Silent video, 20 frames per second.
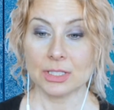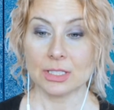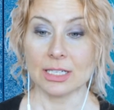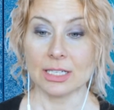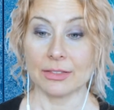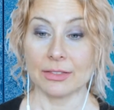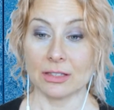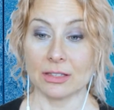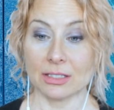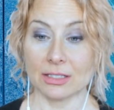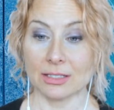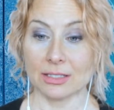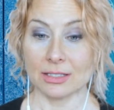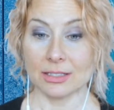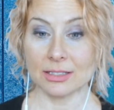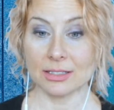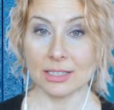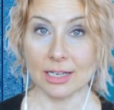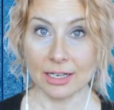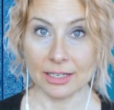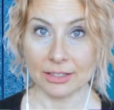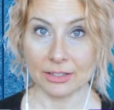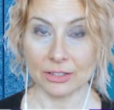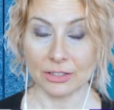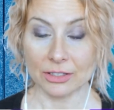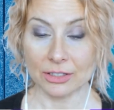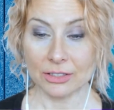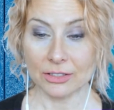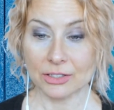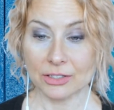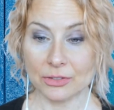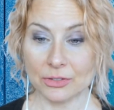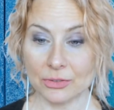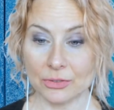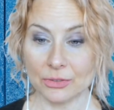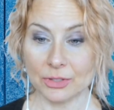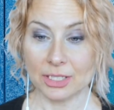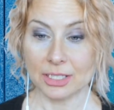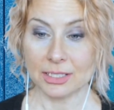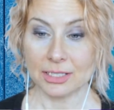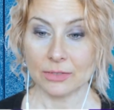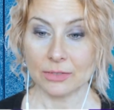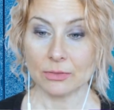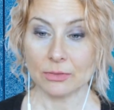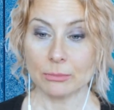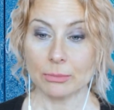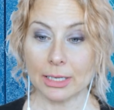and this is Tiger, so it's even